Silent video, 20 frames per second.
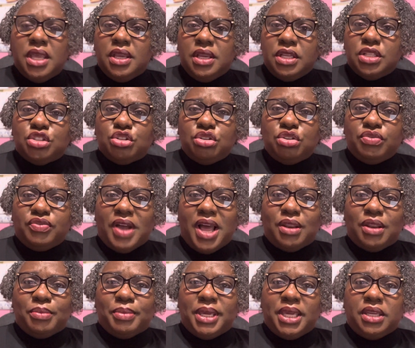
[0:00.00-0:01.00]
Do you
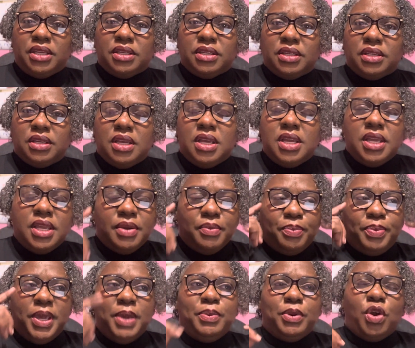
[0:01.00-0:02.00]
follow me?
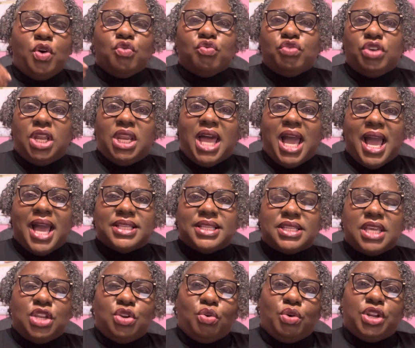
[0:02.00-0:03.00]
People don't realize
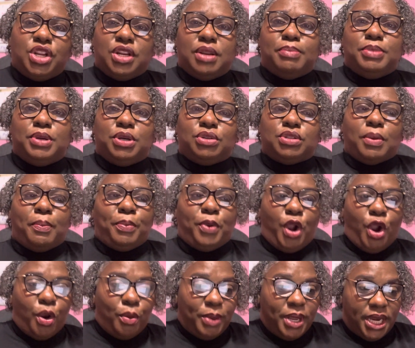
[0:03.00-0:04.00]
in order to build a
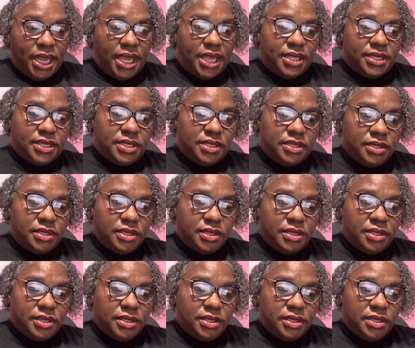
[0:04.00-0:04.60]
permanent